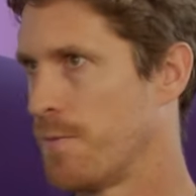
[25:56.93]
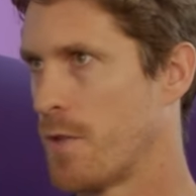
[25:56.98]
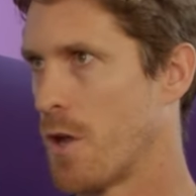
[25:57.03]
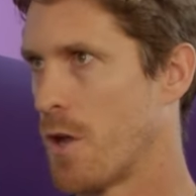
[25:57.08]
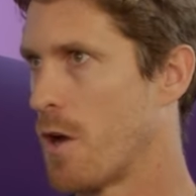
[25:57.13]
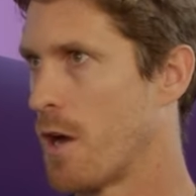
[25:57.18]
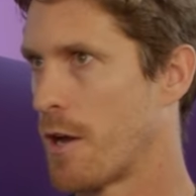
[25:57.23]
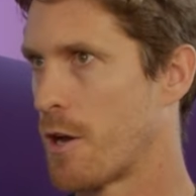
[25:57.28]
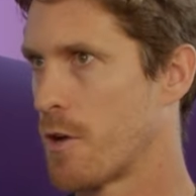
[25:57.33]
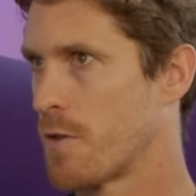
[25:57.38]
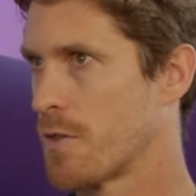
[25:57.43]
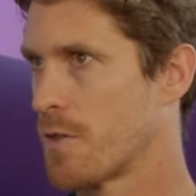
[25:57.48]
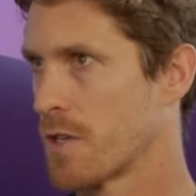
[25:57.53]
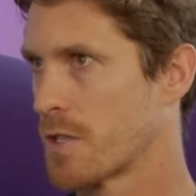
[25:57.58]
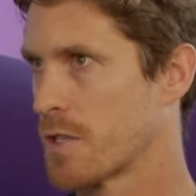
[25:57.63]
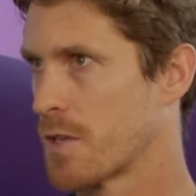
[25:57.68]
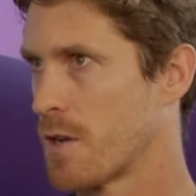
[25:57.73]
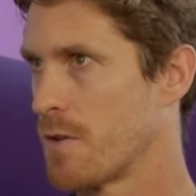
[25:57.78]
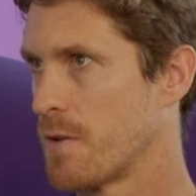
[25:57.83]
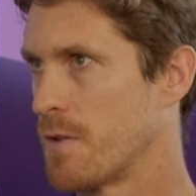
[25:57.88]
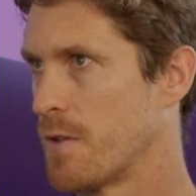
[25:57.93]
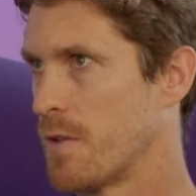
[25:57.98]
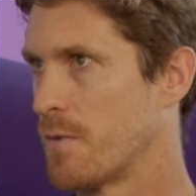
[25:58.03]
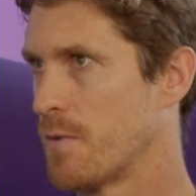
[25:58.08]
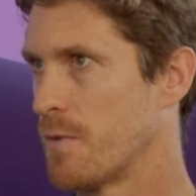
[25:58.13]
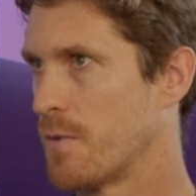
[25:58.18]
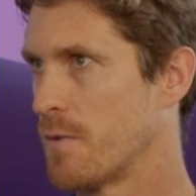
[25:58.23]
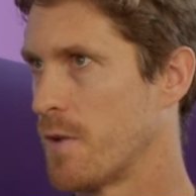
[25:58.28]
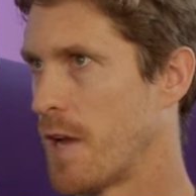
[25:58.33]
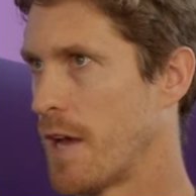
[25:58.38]
I don't think so.
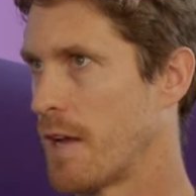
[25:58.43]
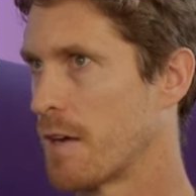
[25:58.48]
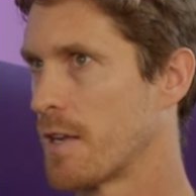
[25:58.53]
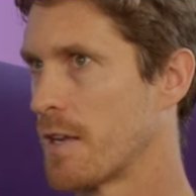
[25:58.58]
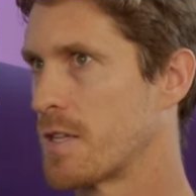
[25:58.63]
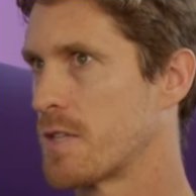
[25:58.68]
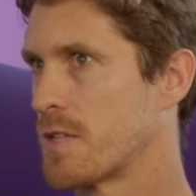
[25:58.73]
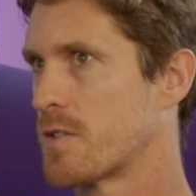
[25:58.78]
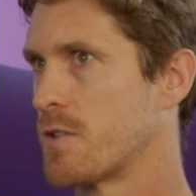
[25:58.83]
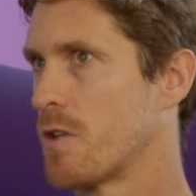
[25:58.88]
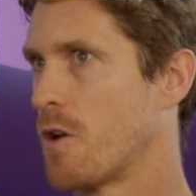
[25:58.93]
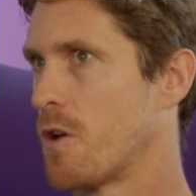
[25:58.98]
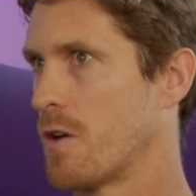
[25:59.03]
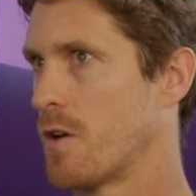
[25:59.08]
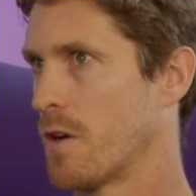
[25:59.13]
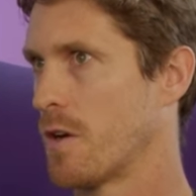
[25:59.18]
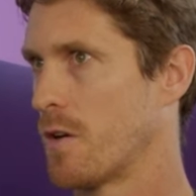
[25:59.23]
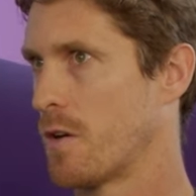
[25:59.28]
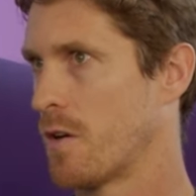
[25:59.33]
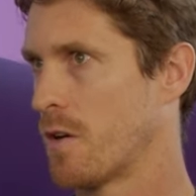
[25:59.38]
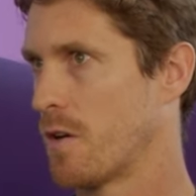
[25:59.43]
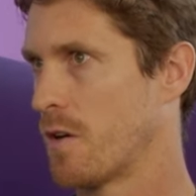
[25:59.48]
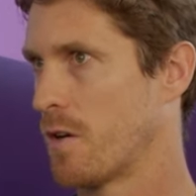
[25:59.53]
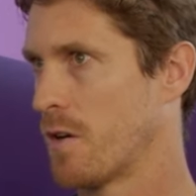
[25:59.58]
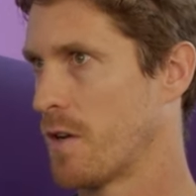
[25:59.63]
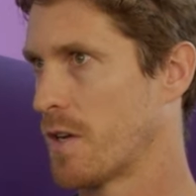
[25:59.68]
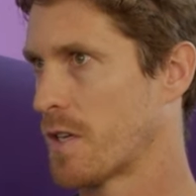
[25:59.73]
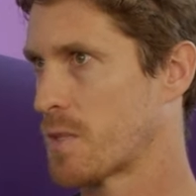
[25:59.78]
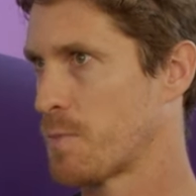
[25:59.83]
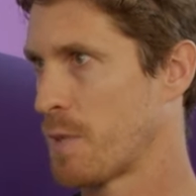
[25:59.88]
At least not
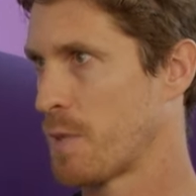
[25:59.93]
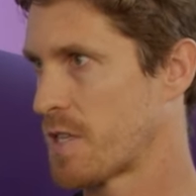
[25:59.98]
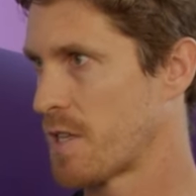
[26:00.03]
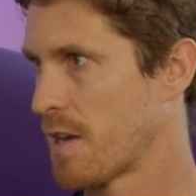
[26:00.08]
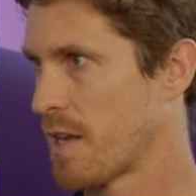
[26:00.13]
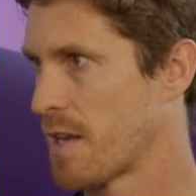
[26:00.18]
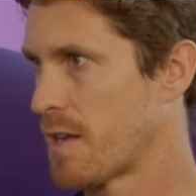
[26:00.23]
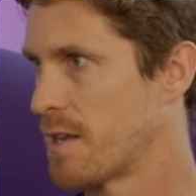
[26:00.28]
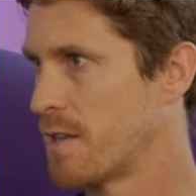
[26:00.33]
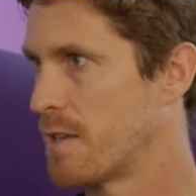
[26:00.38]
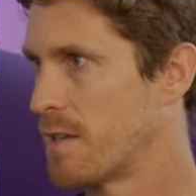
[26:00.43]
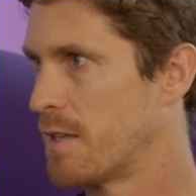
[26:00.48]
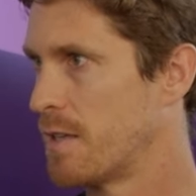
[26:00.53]
explicitly.